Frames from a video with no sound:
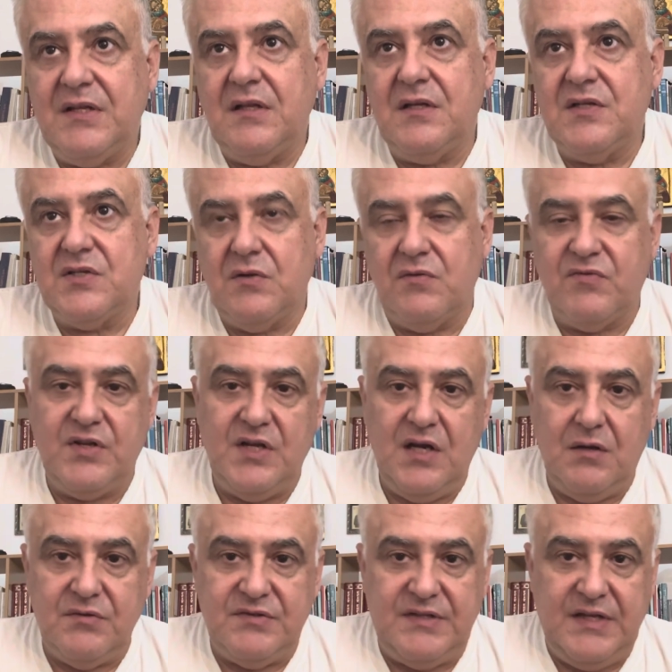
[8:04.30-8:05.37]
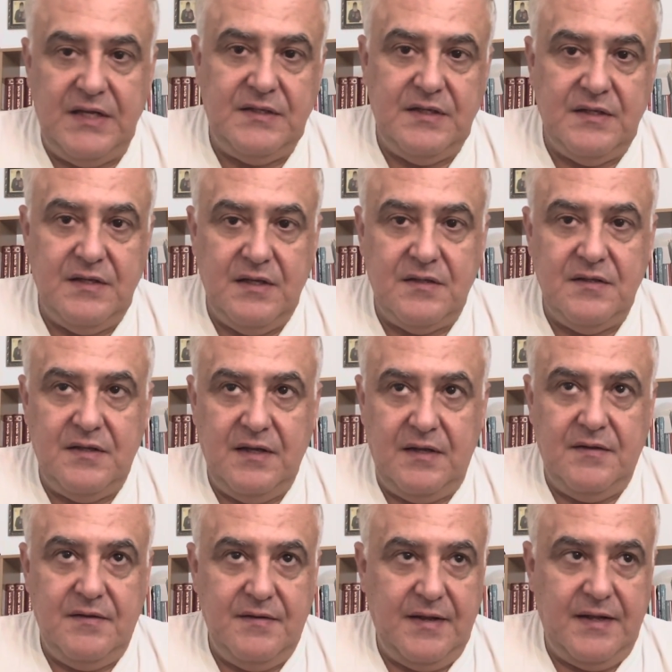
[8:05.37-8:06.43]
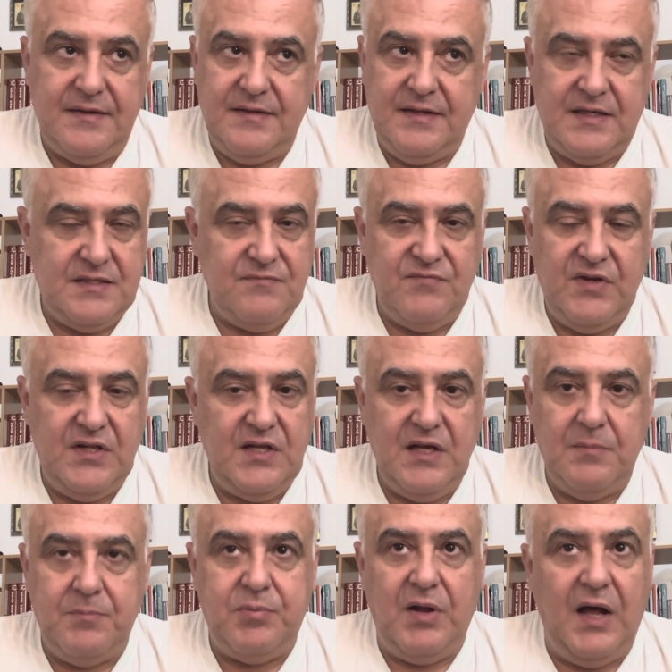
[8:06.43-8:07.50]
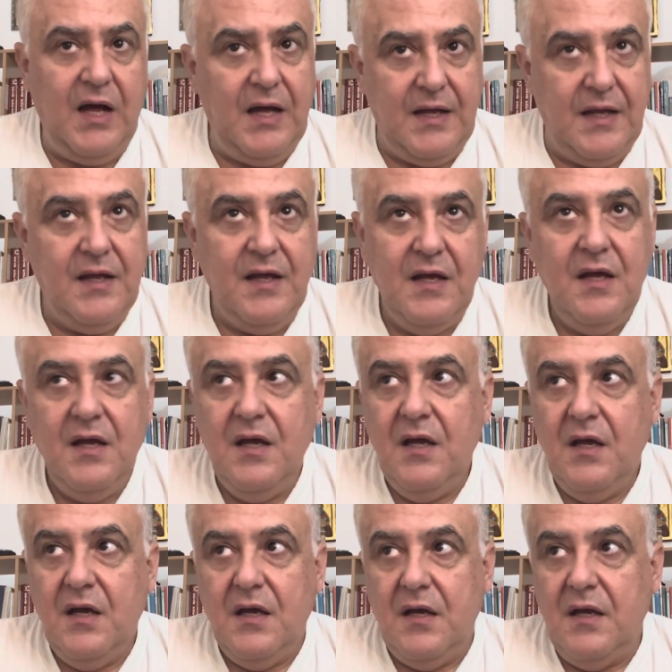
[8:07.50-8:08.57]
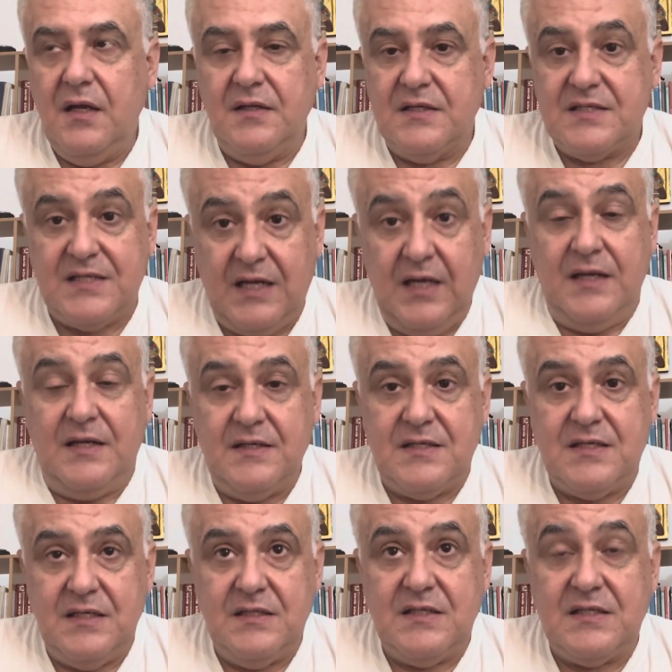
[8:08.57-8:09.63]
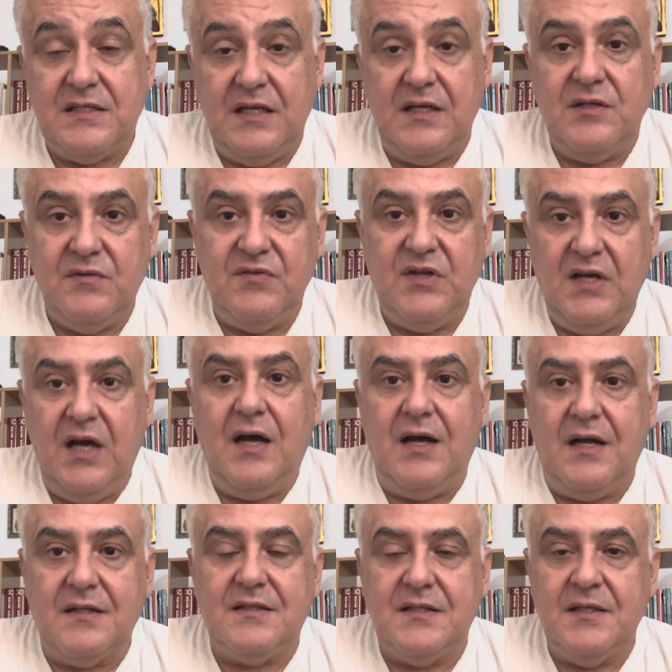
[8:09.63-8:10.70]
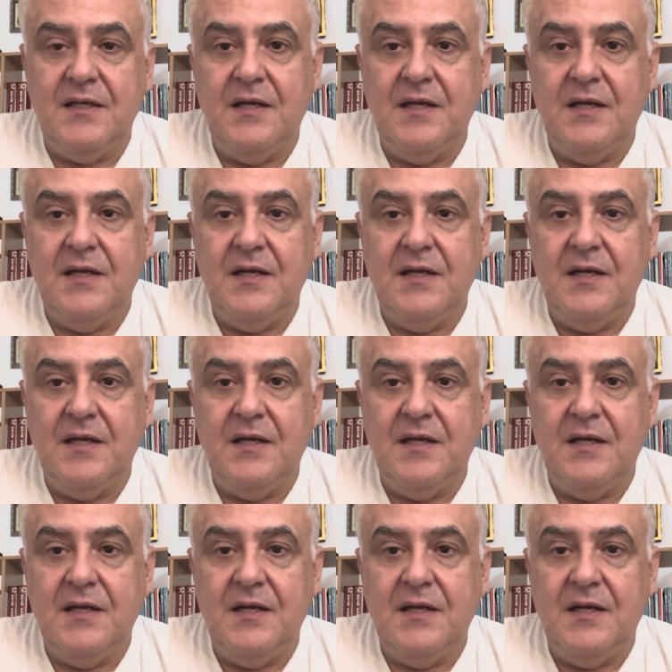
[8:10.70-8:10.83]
that is already outdated, that doesn't really apply in the science, in the state of the art.